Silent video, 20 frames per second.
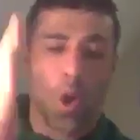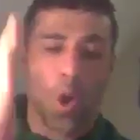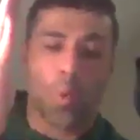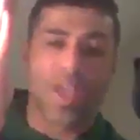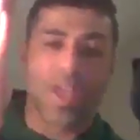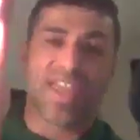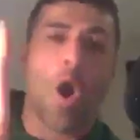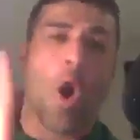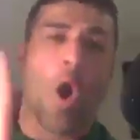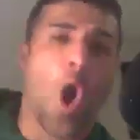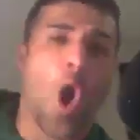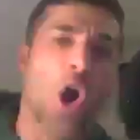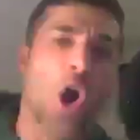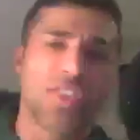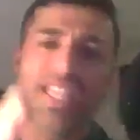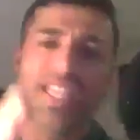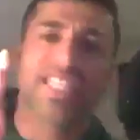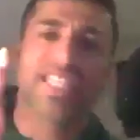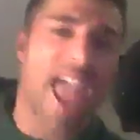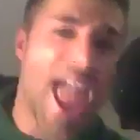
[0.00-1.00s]
with all
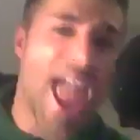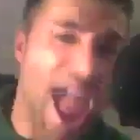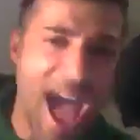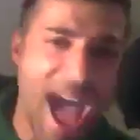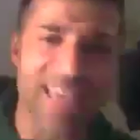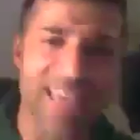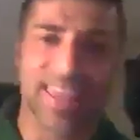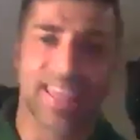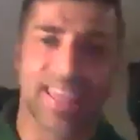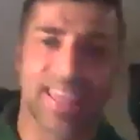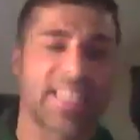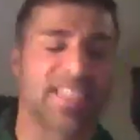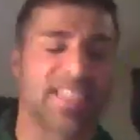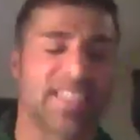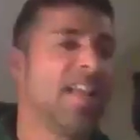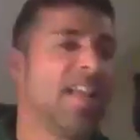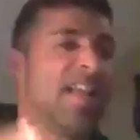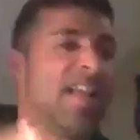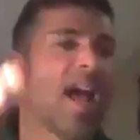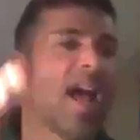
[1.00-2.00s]
these athletes.
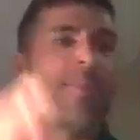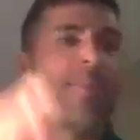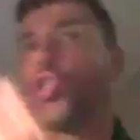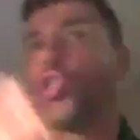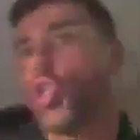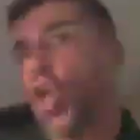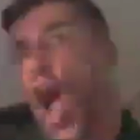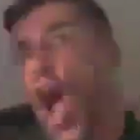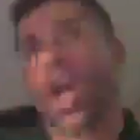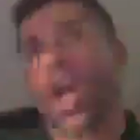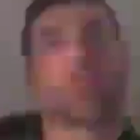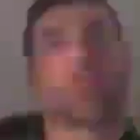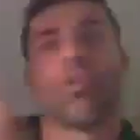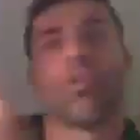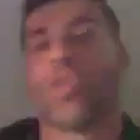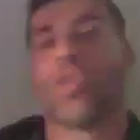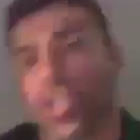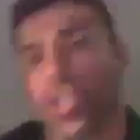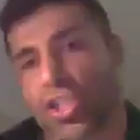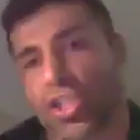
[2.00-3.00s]
I mean, John
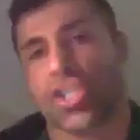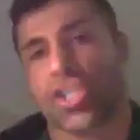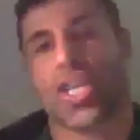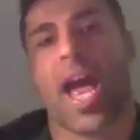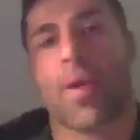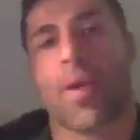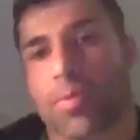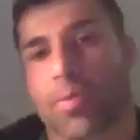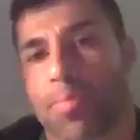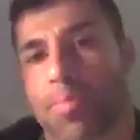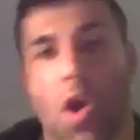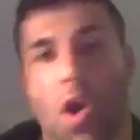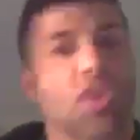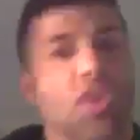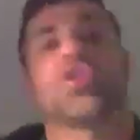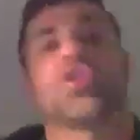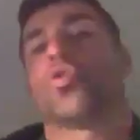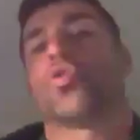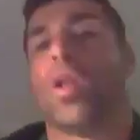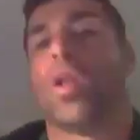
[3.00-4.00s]
Gruden just signed with
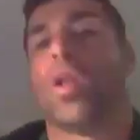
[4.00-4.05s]
Barstool.